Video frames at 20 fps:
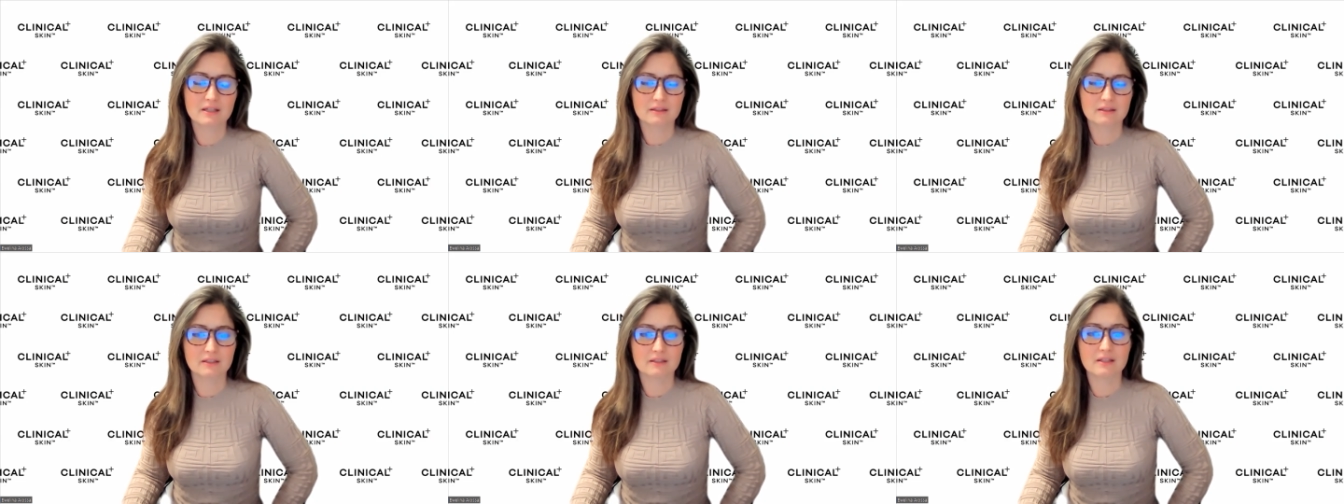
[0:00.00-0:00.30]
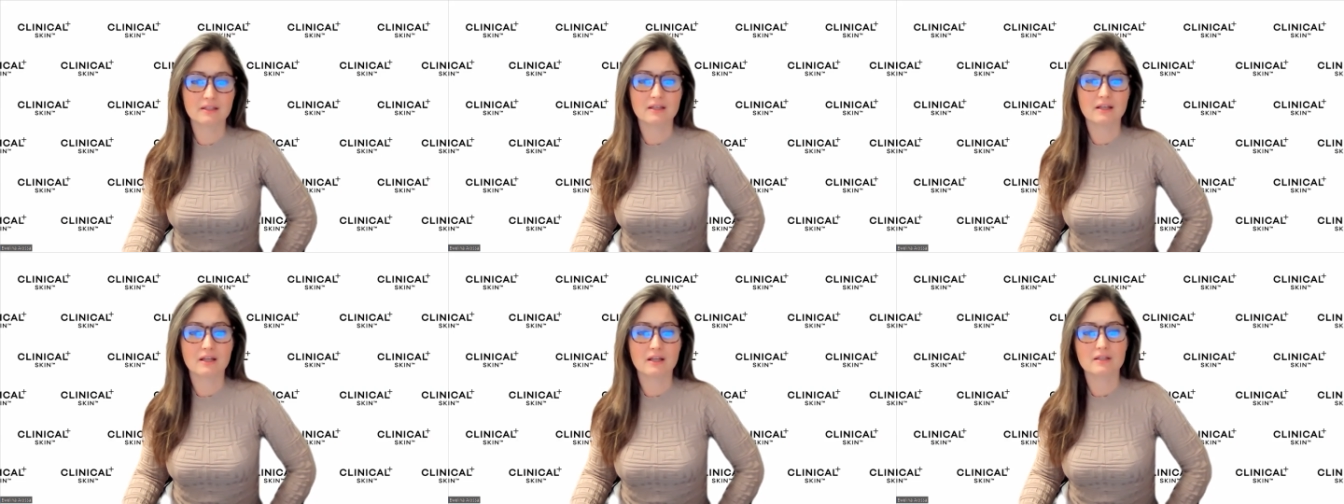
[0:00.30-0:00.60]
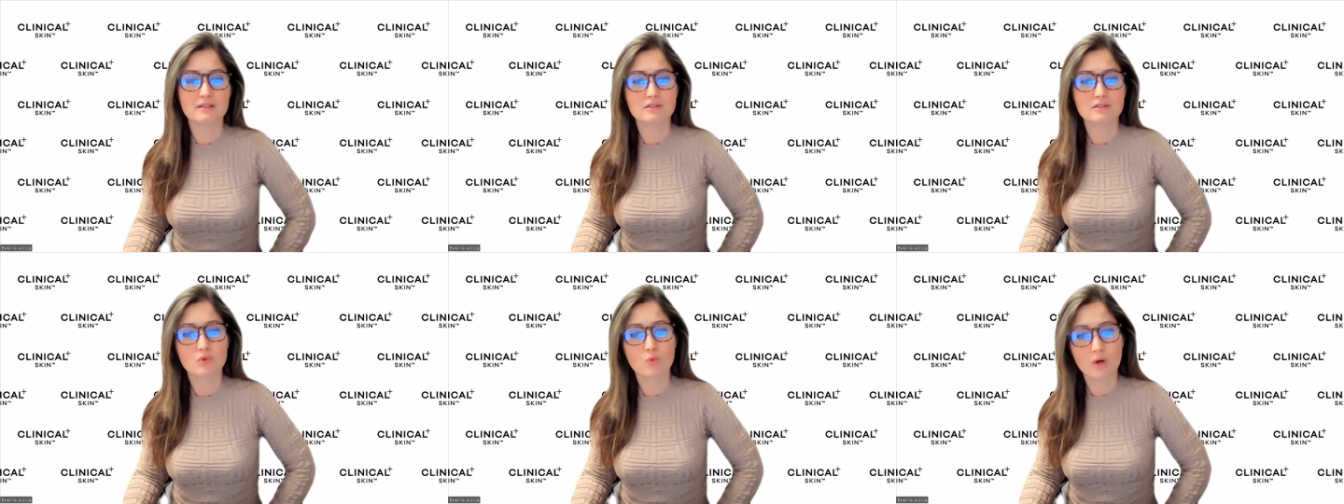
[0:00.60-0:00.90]
The data
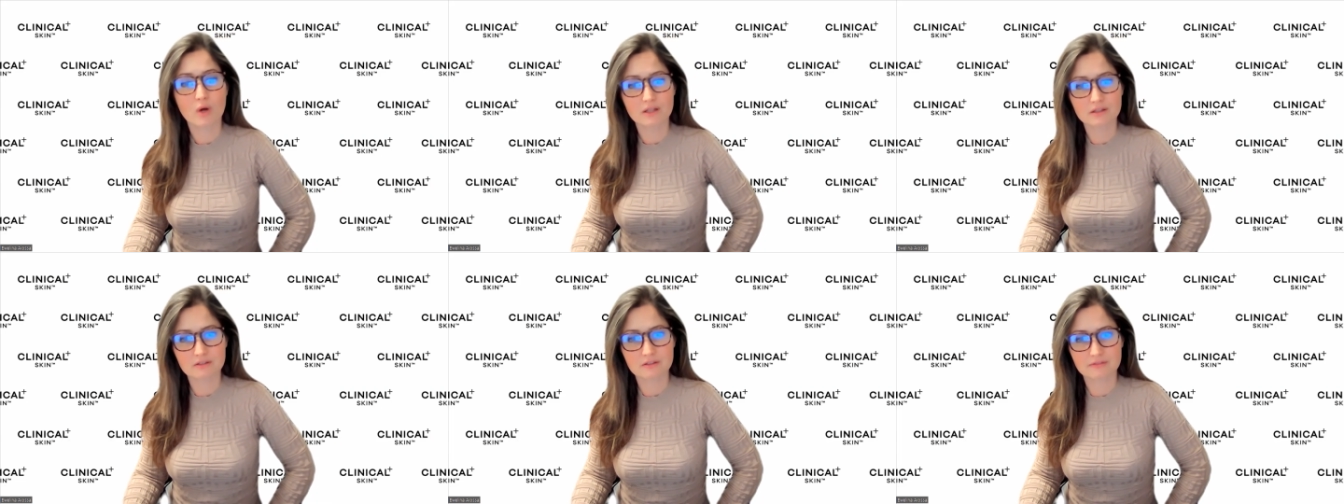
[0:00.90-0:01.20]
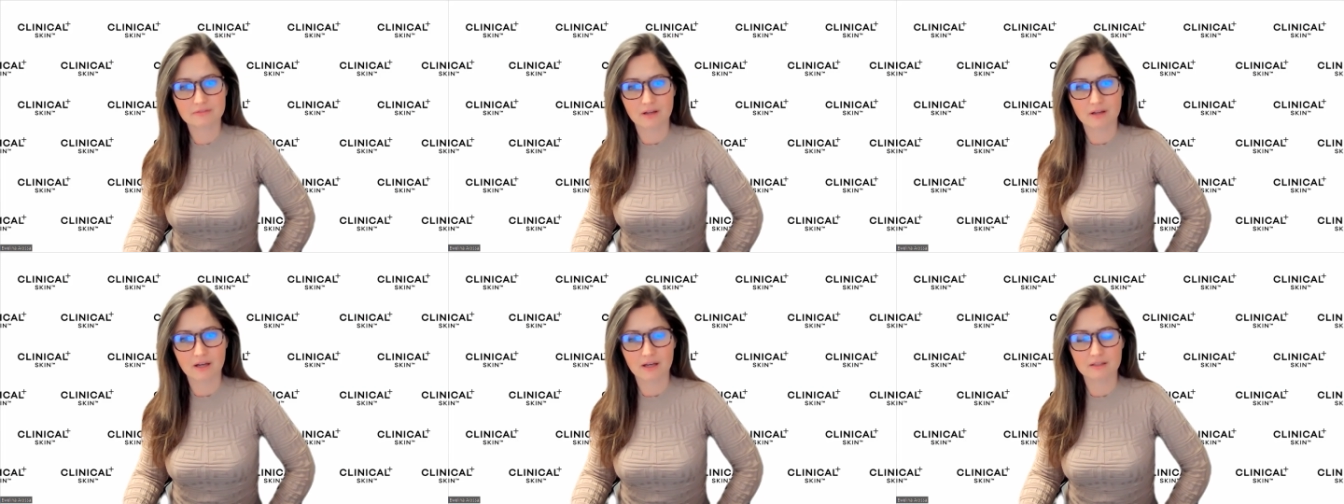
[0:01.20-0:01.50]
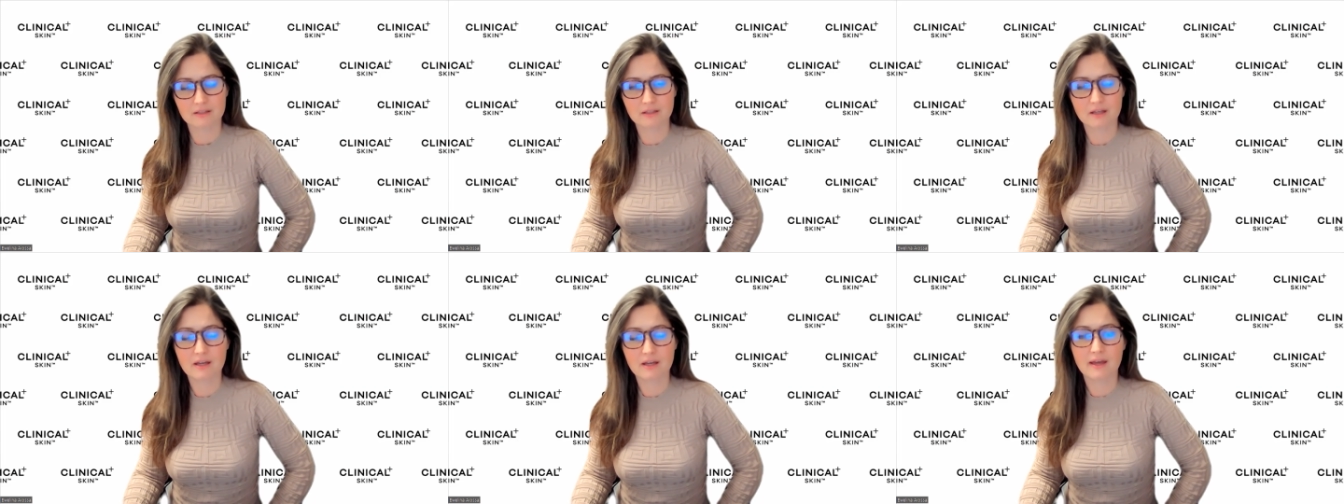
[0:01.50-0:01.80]
is
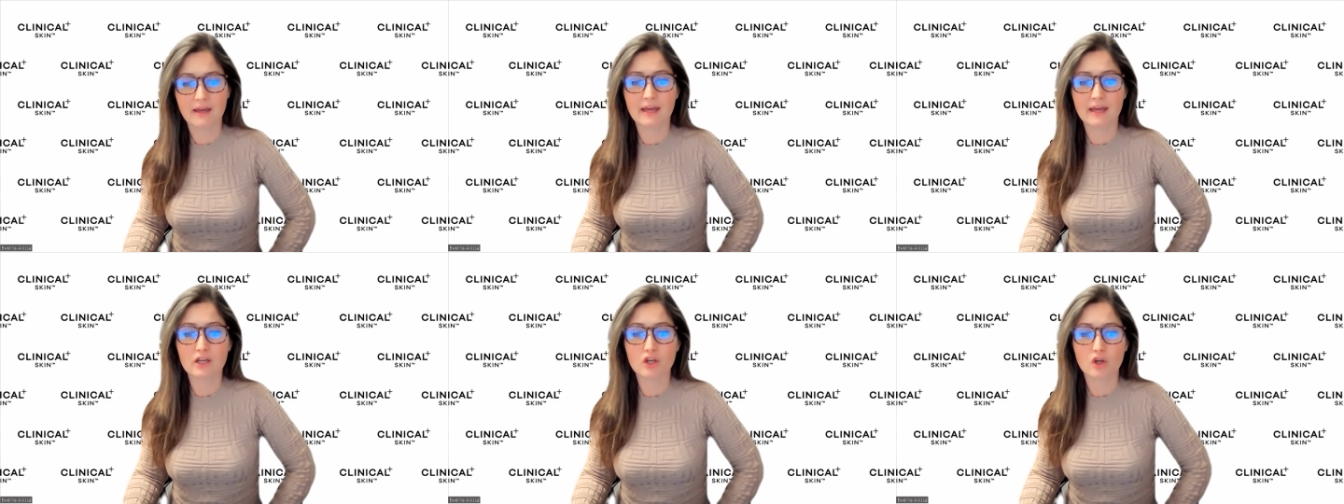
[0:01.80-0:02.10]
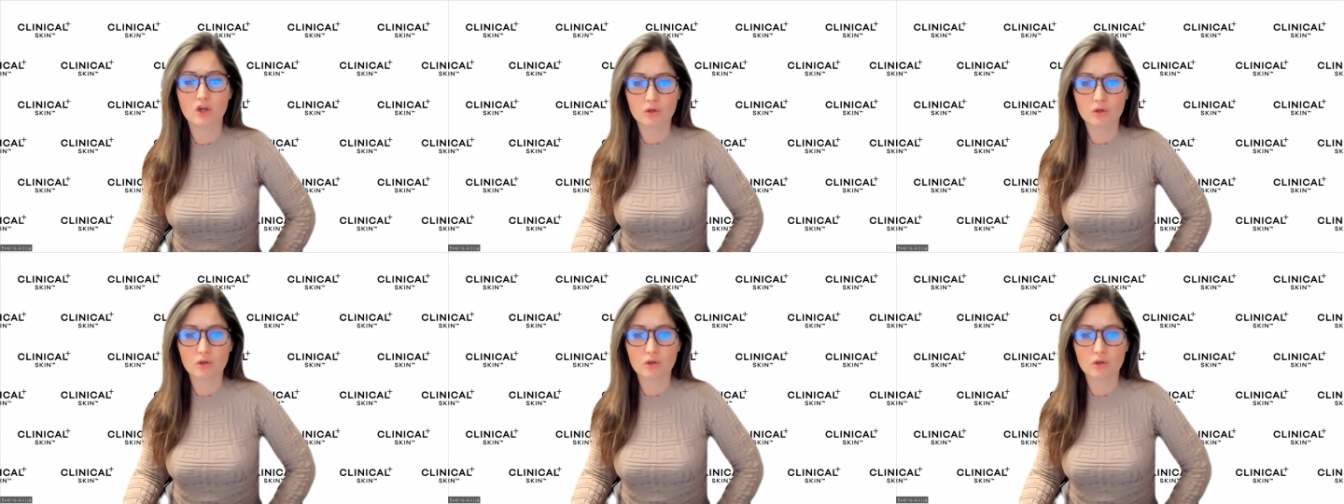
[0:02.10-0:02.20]
quantified and